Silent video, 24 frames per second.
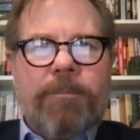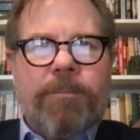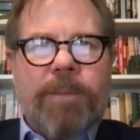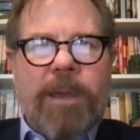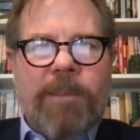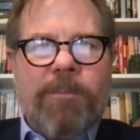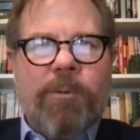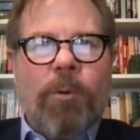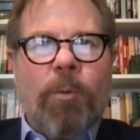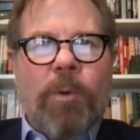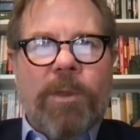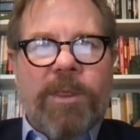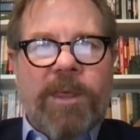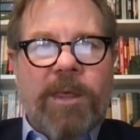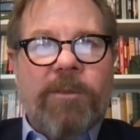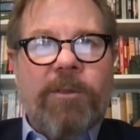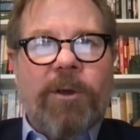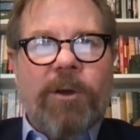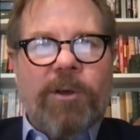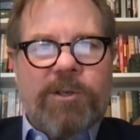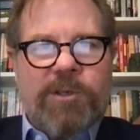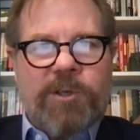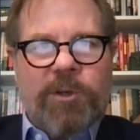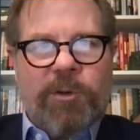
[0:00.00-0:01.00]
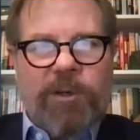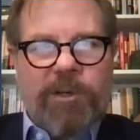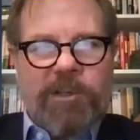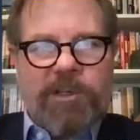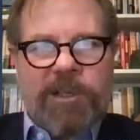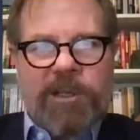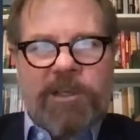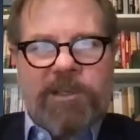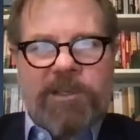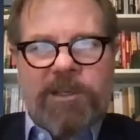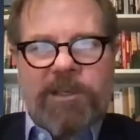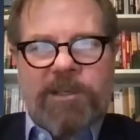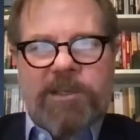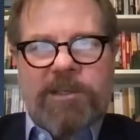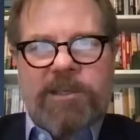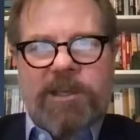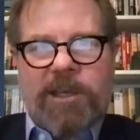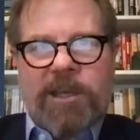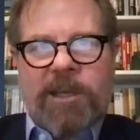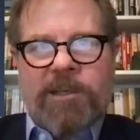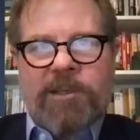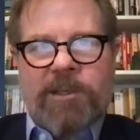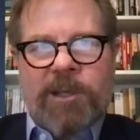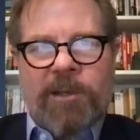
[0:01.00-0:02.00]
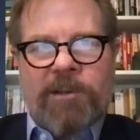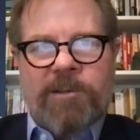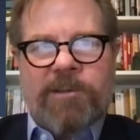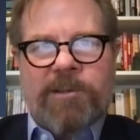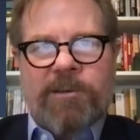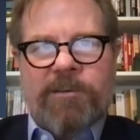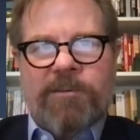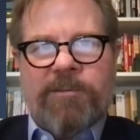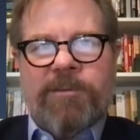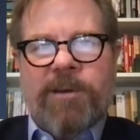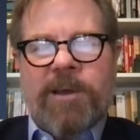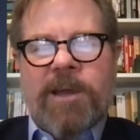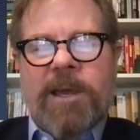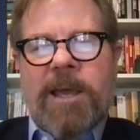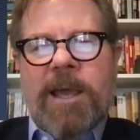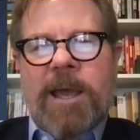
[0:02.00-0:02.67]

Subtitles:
people within those jurisdictions in terms of